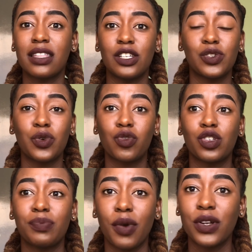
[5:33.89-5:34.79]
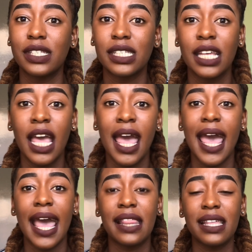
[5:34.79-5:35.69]
there's no response,
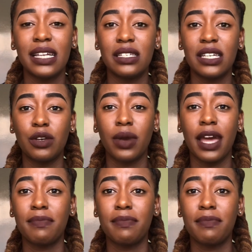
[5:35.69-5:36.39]
and the intake